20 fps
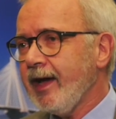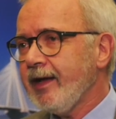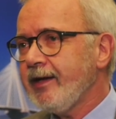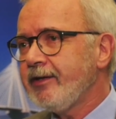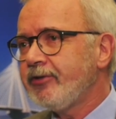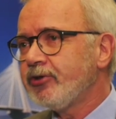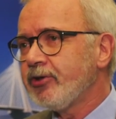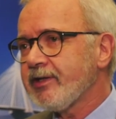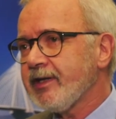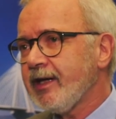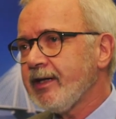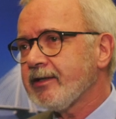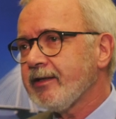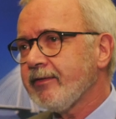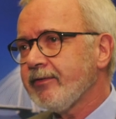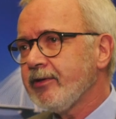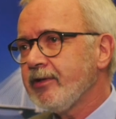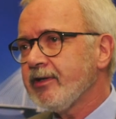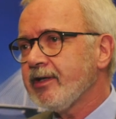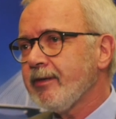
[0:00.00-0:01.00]
end result
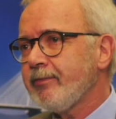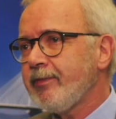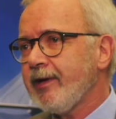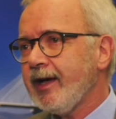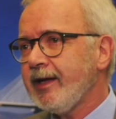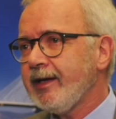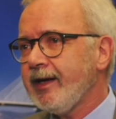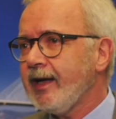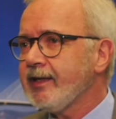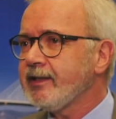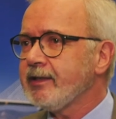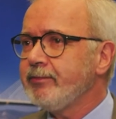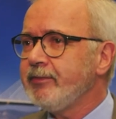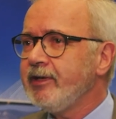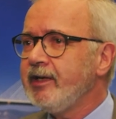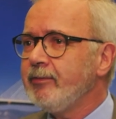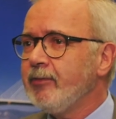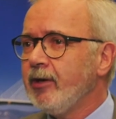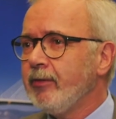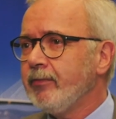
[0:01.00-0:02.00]
of the Juncker plan as a
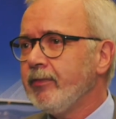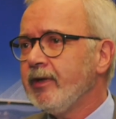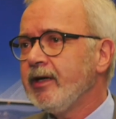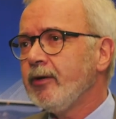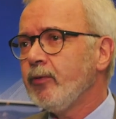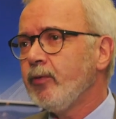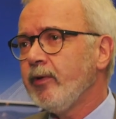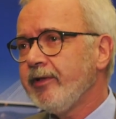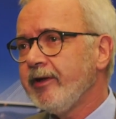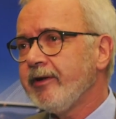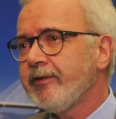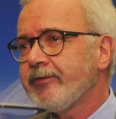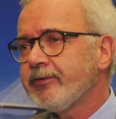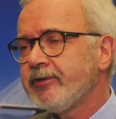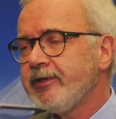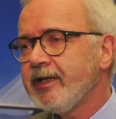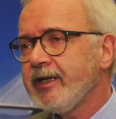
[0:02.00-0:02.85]
minimum within 3